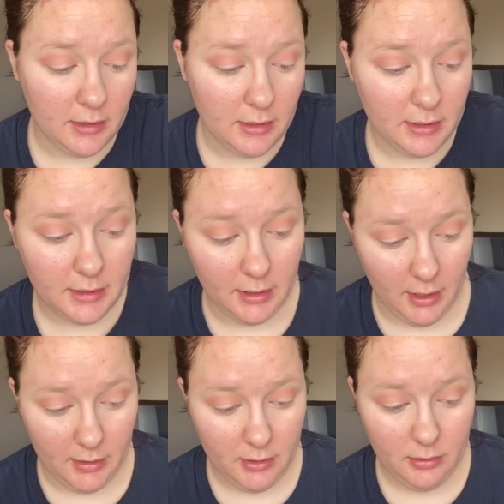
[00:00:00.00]

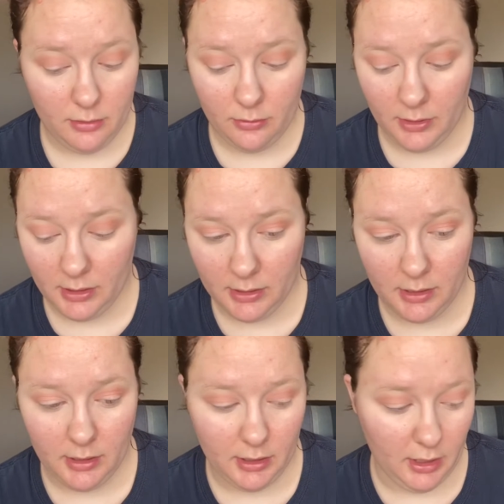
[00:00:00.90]
son, who is
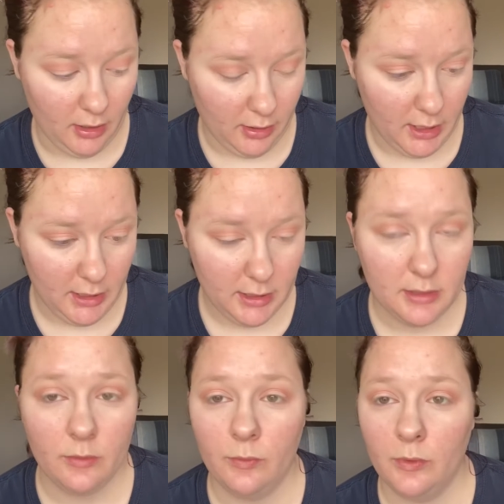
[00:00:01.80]
the youngest,
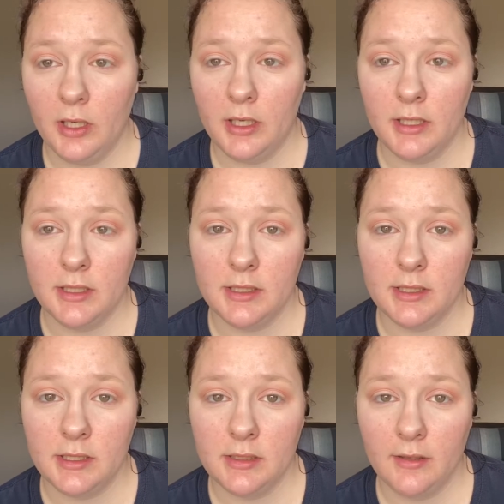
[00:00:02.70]

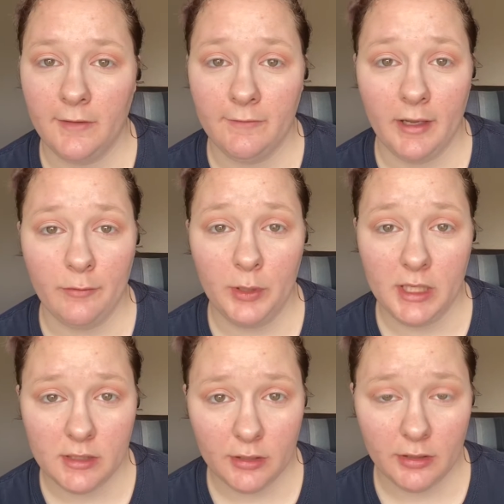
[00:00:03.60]
was 5
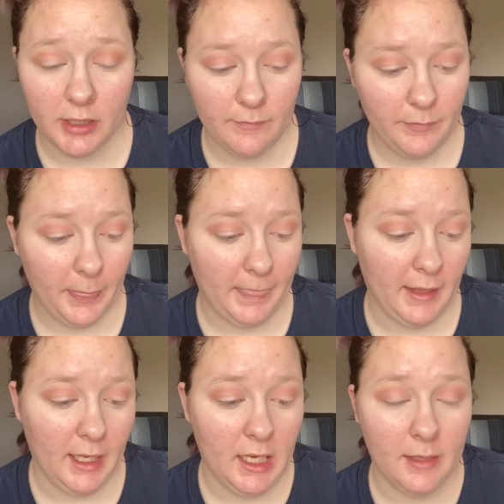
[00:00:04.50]
weeks early
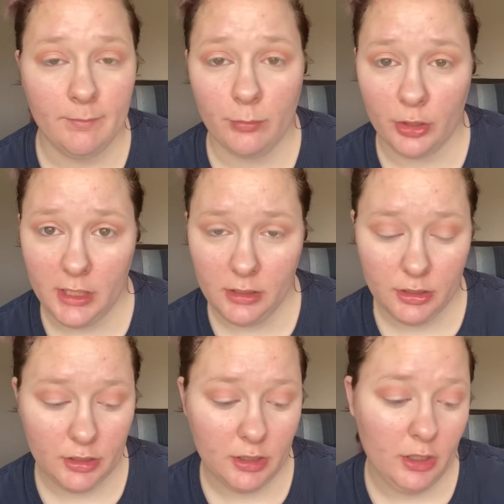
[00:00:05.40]
and
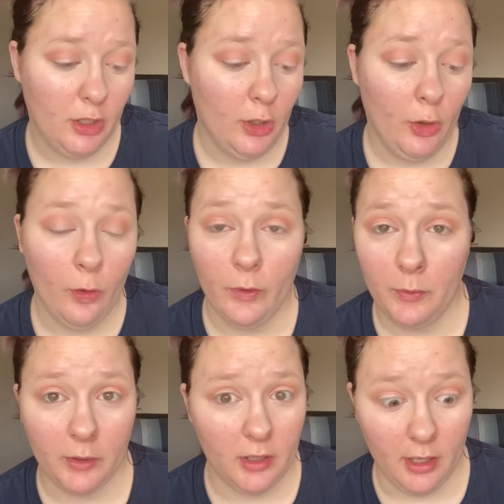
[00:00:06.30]
breached. We were
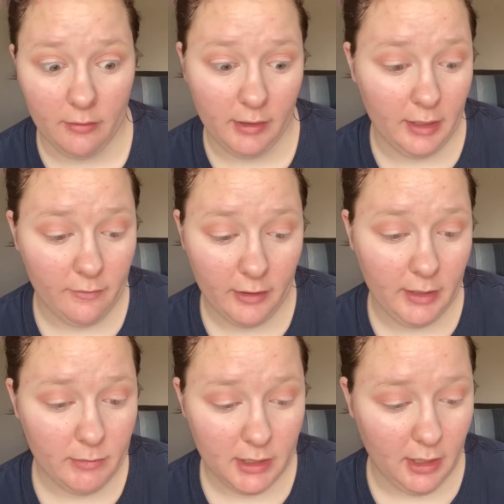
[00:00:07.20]
not ready for him
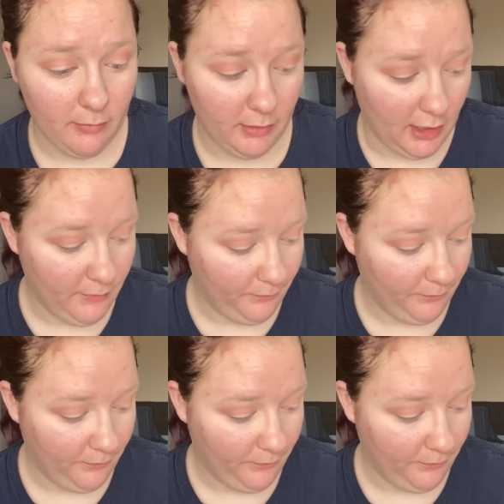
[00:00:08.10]
to come yet.